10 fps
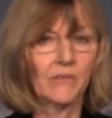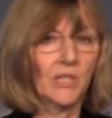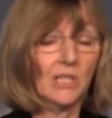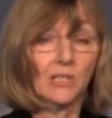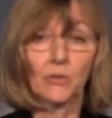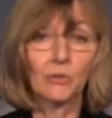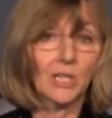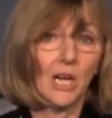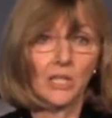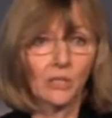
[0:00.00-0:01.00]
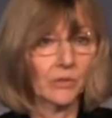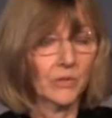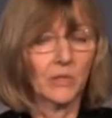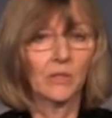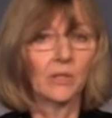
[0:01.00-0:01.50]
I've seen little
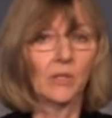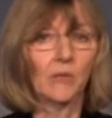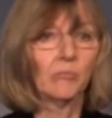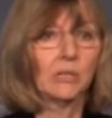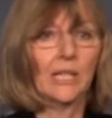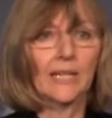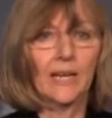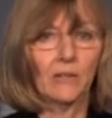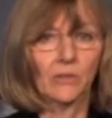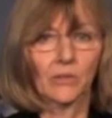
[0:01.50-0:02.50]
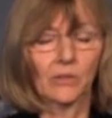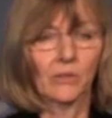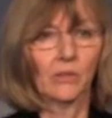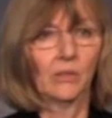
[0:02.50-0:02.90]
toddlers play out